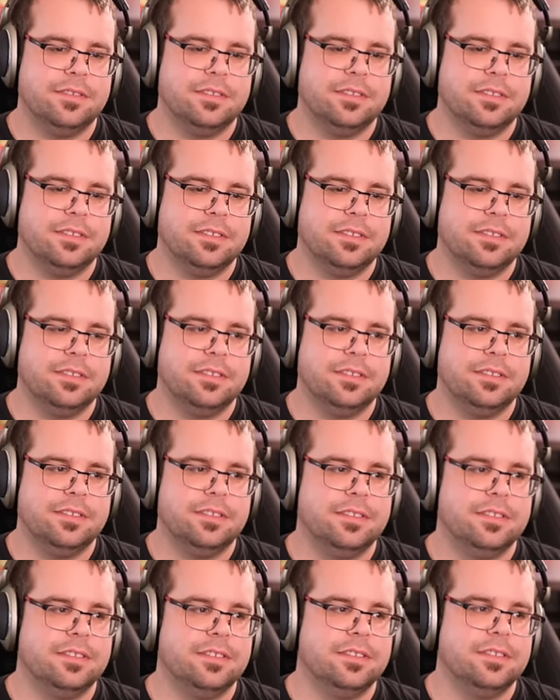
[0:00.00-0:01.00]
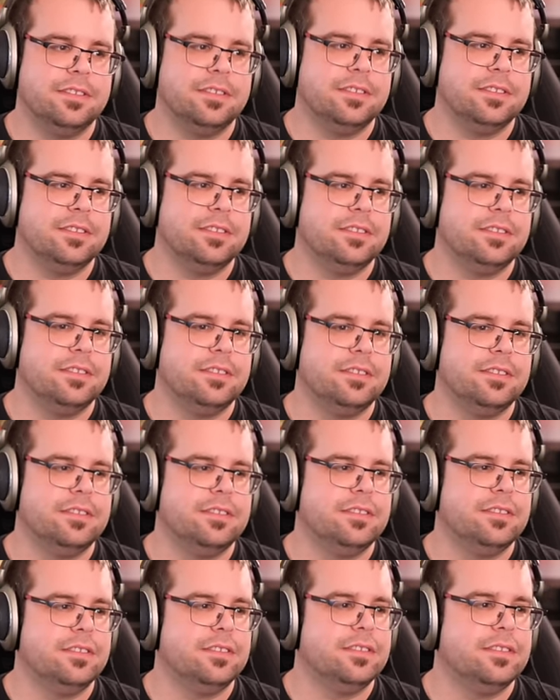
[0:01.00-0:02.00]

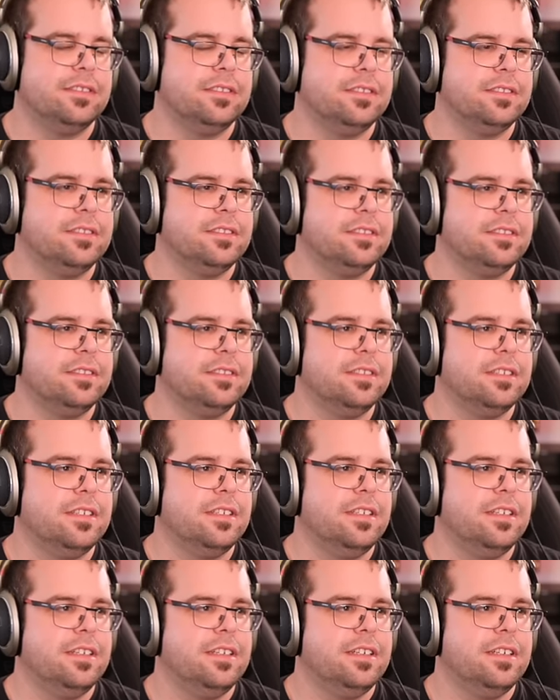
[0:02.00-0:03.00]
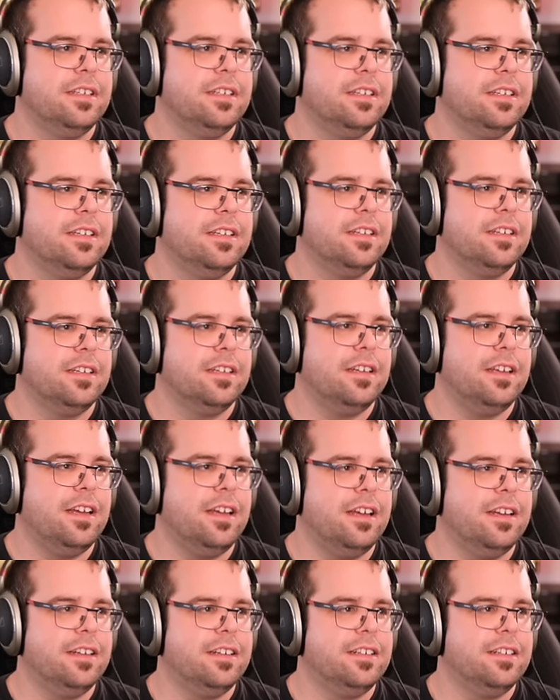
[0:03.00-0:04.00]

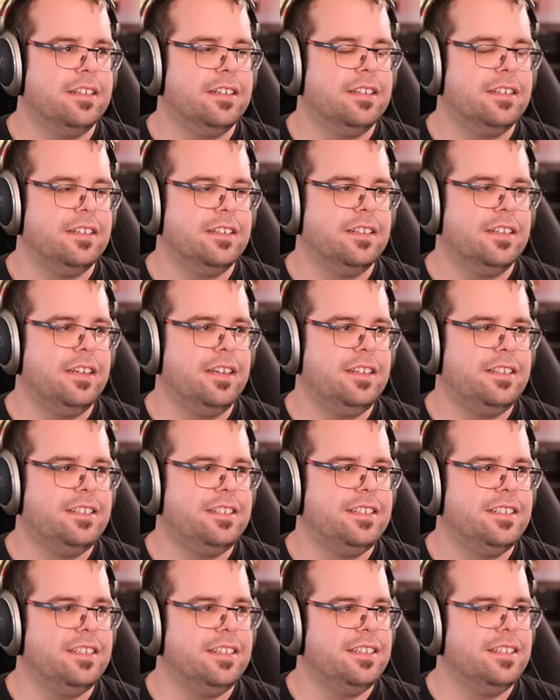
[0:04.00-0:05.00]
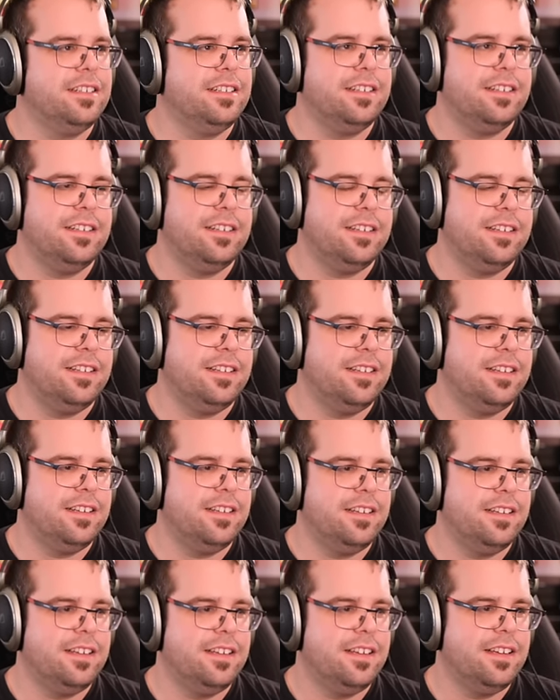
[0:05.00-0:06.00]

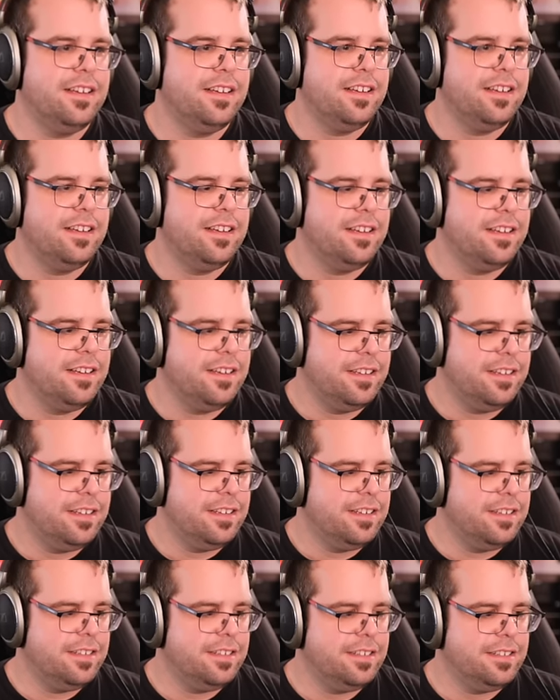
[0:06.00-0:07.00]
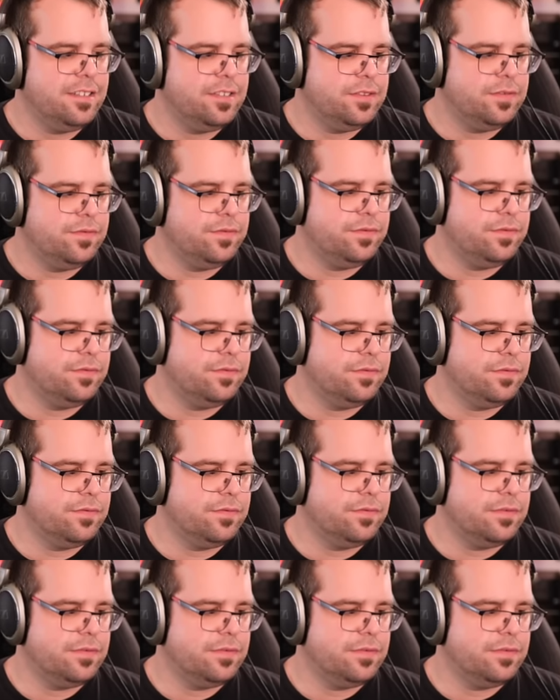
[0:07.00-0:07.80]
[no speech]